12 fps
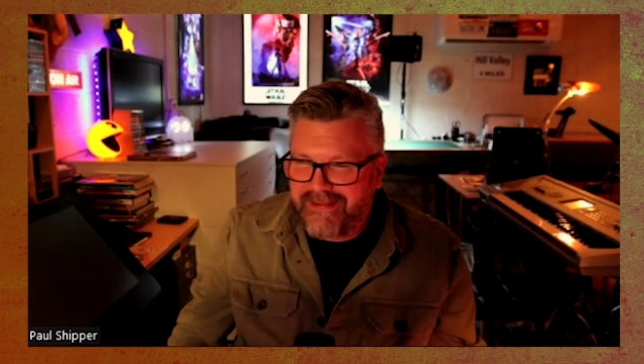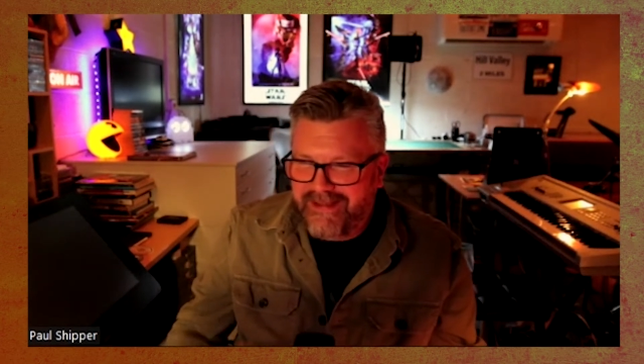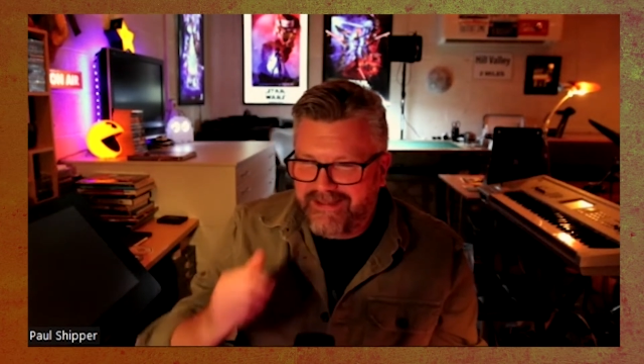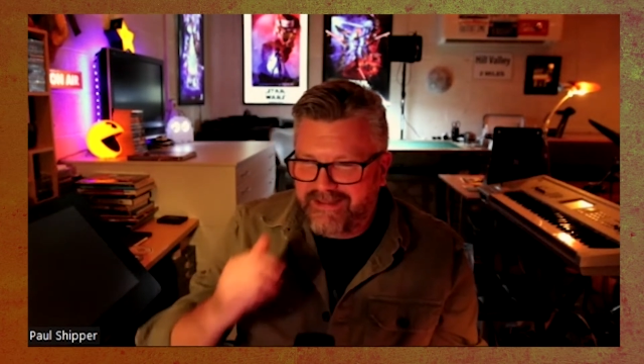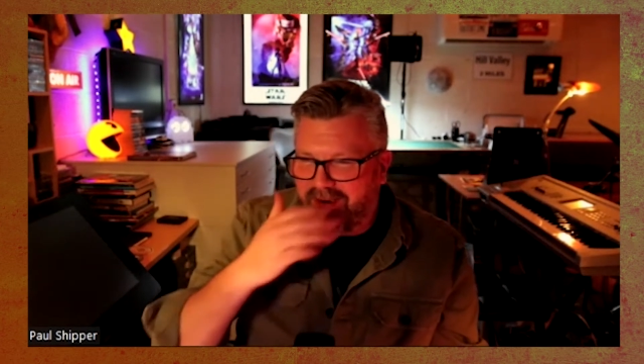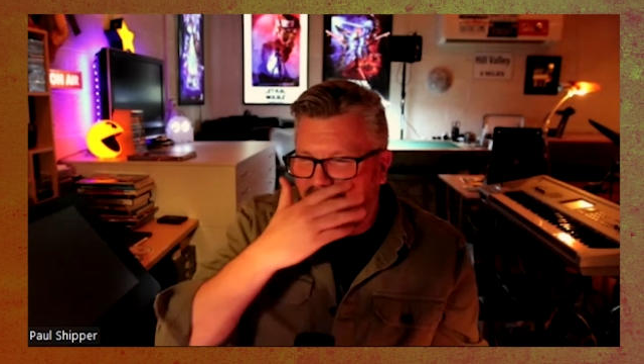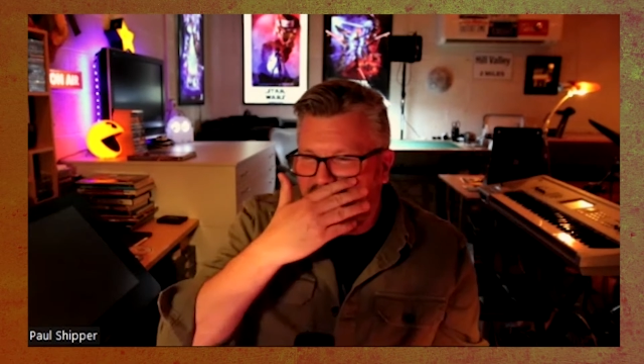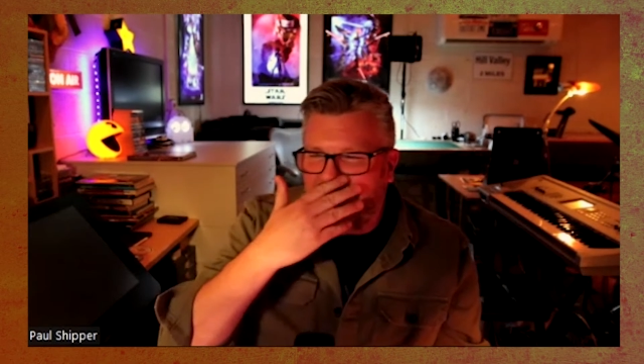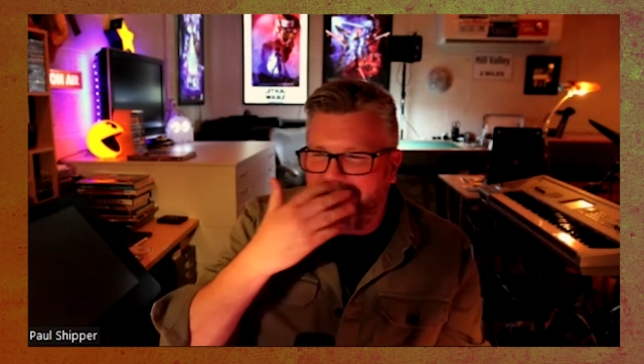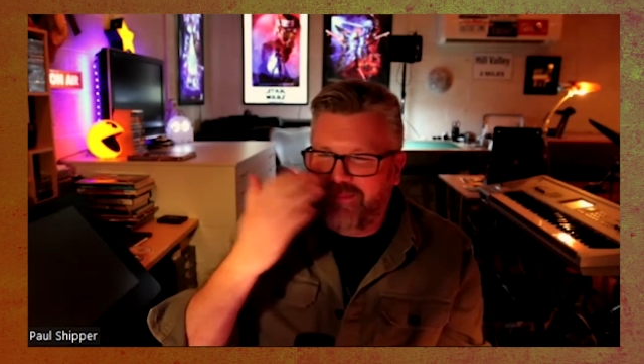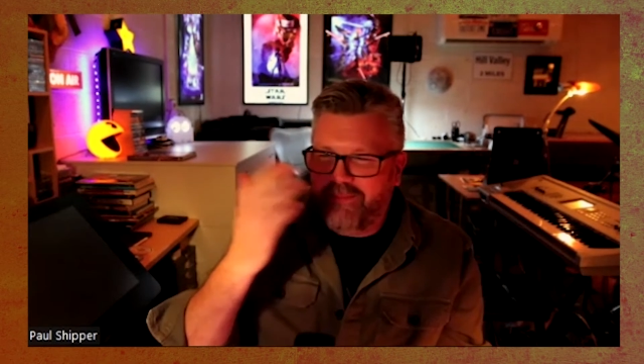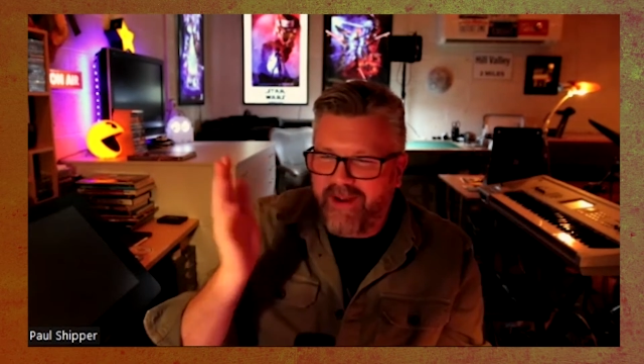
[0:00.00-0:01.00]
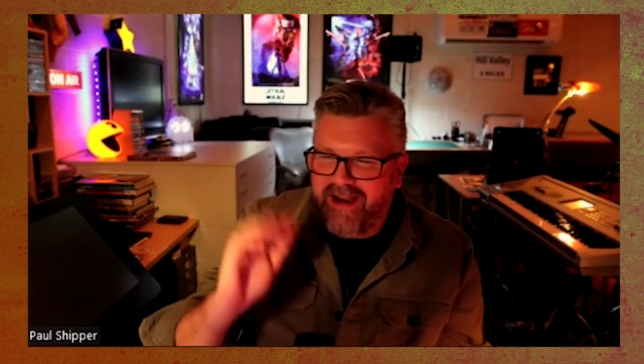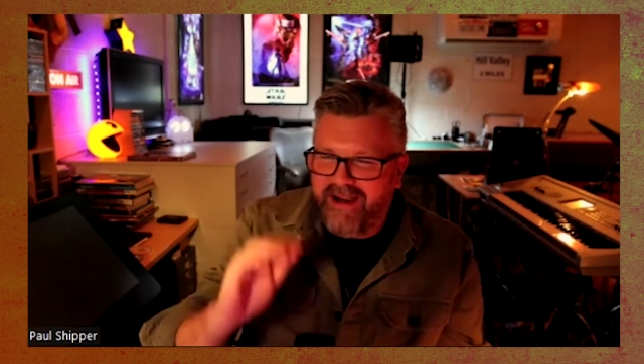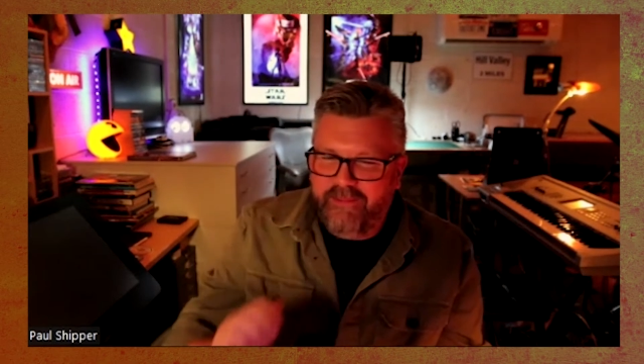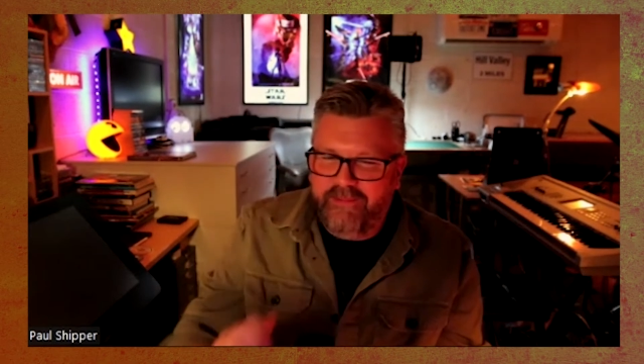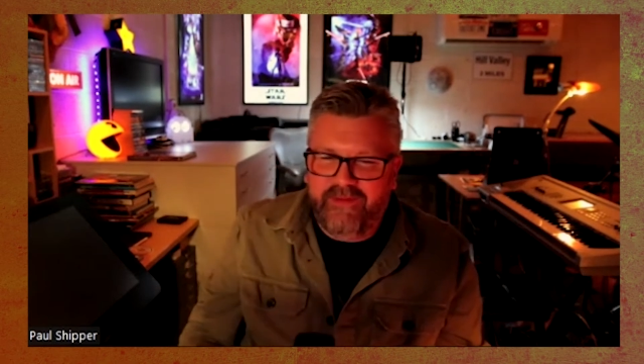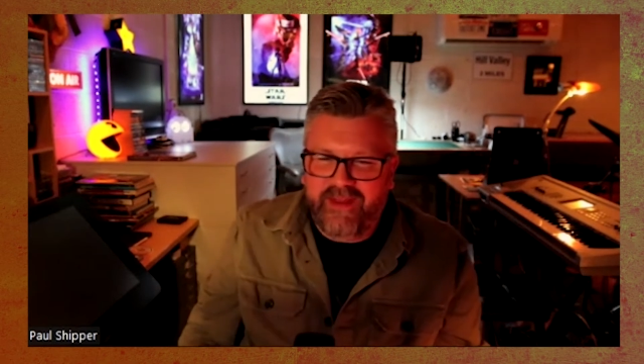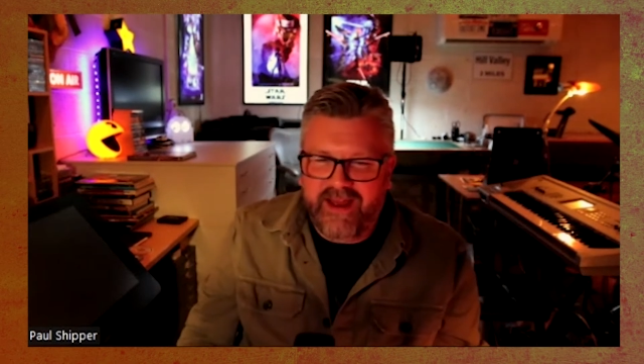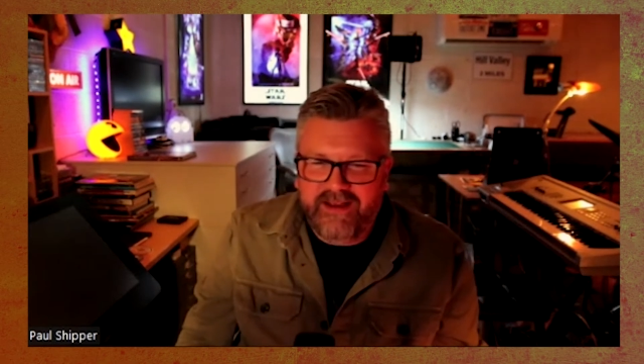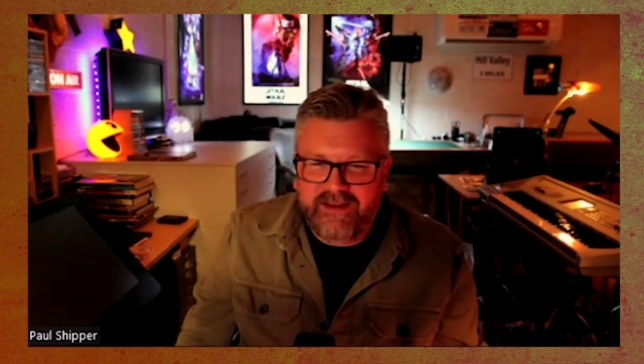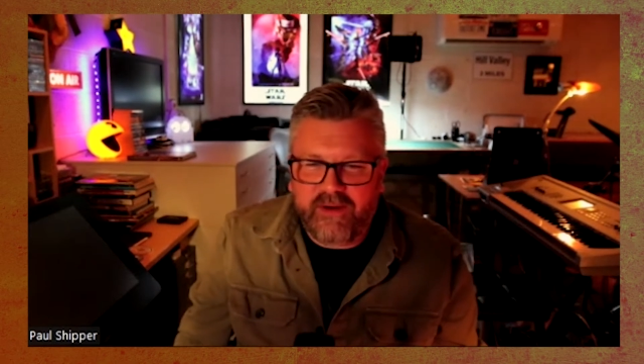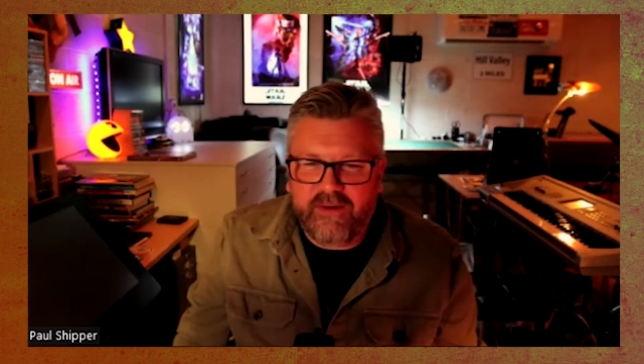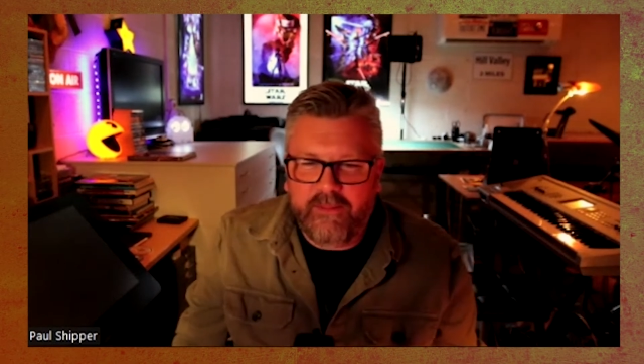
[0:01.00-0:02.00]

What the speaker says: so I admire him for that. Go on.